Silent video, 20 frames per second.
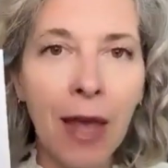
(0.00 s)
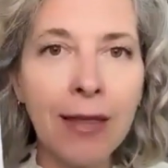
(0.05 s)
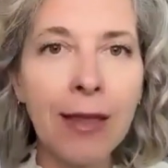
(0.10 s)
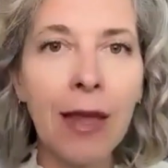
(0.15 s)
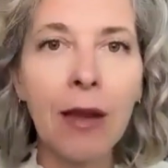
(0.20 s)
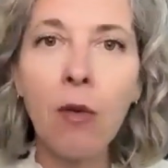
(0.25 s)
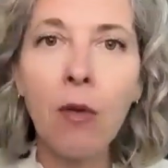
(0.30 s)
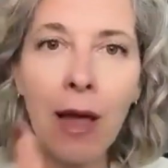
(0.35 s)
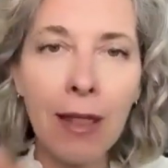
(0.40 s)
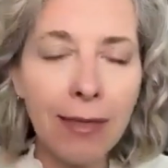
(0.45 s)

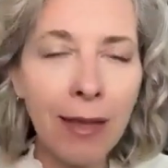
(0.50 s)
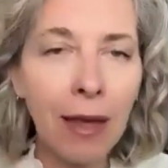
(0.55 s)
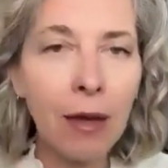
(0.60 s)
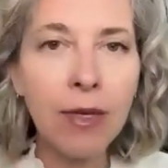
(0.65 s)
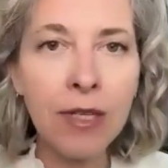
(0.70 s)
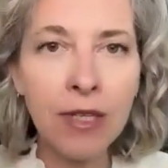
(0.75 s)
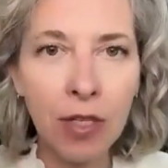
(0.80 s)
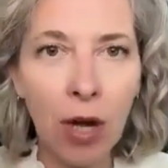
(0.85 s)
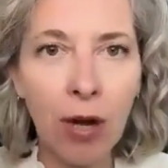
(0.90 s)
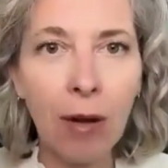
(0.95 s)
And then one day
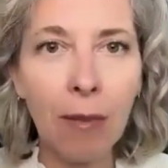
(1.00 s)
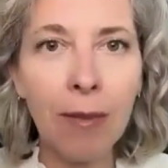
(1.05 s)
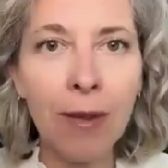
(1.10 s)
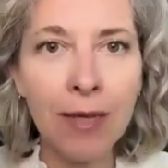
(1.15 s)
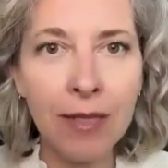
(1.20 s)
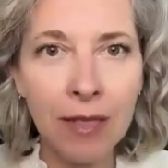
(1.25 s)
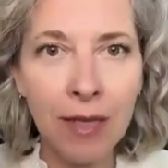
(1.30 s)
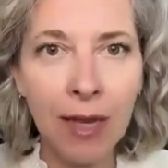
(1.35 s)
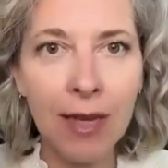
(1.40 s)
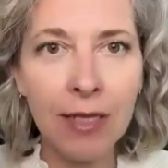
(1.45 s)
we start a
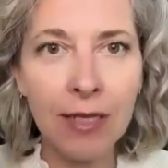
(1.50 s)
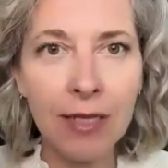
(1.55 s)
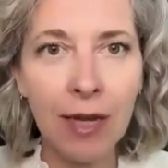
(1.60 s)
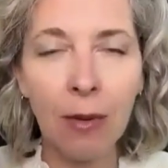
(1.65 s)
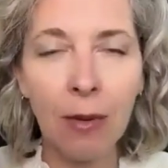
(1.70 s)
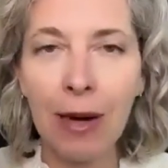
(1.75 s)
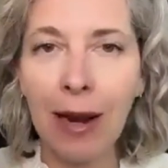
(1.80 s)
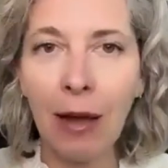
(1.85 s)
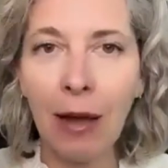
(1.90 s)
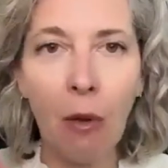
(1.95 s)
business
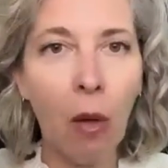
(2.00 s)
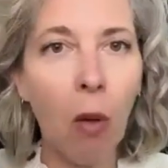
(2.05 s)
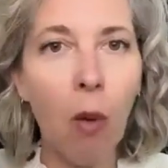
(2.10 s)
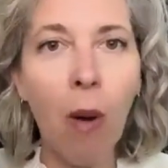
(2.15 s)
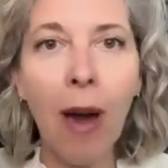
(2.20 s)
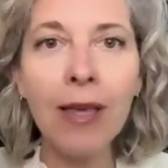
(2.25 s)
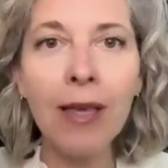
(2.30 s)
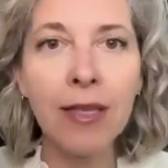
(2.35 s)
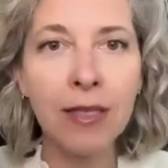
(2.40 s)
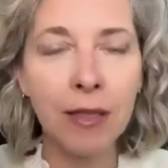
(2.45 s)
and we're like, well,
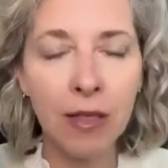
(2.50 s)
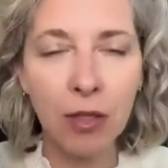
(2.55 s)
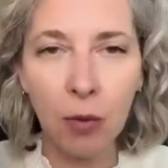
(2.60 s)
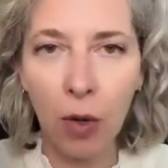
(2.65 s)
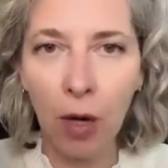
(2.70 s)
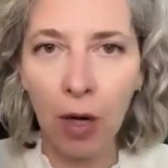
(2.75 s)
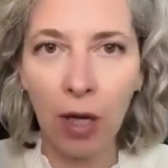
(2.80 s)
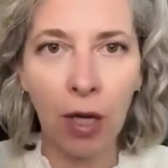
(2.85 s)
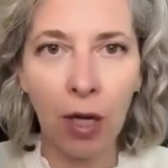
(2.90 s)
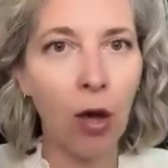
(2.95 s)
why isn't this
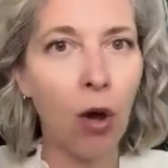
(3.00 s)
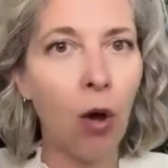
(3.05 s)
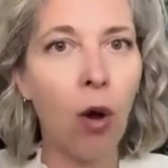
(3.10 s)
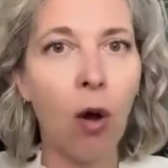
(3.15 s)
working?